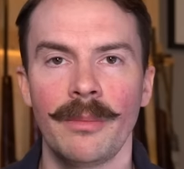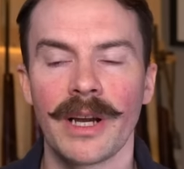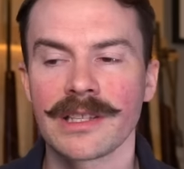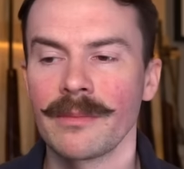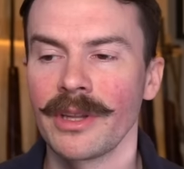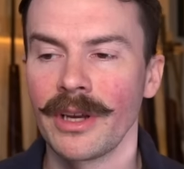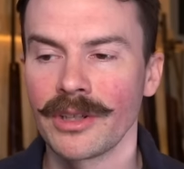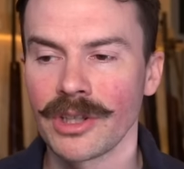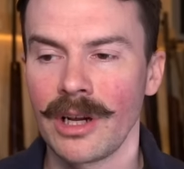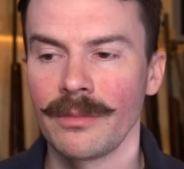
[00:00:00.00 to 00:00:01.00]
by some of the
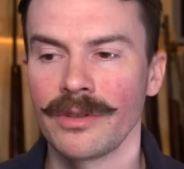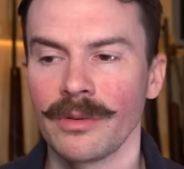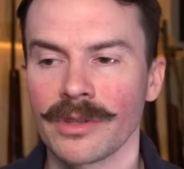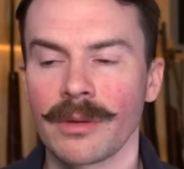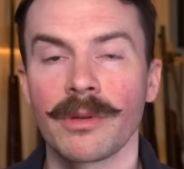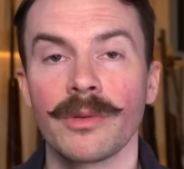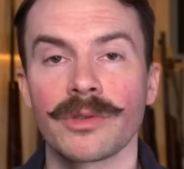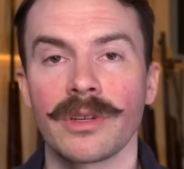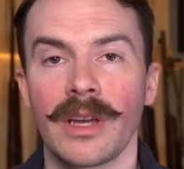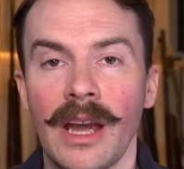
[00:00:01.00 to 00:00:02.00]
gun shops who are some of the
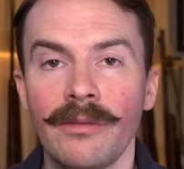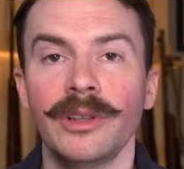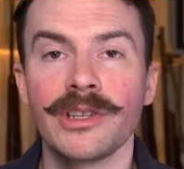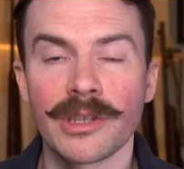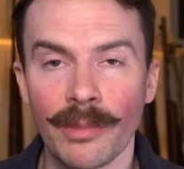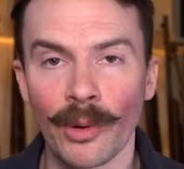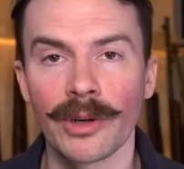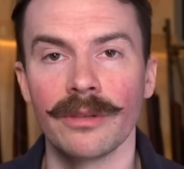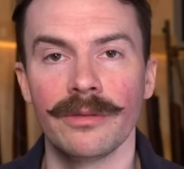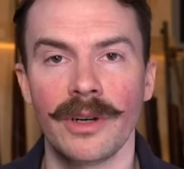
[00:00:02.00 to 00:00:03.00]
most heavily
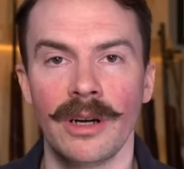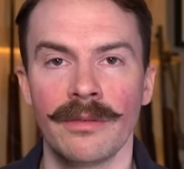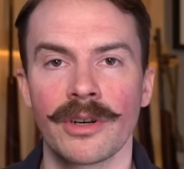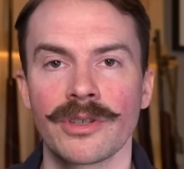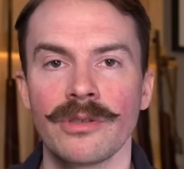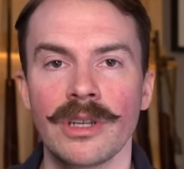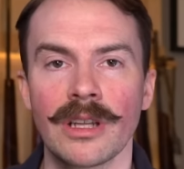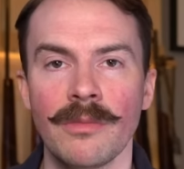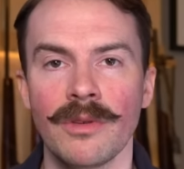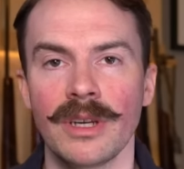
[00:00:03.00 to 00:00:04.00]
supportive of our shooting
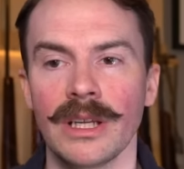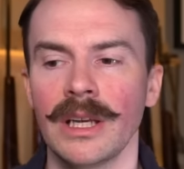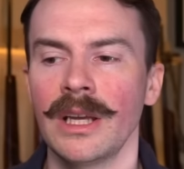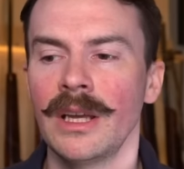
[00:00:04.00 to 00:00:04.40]
community.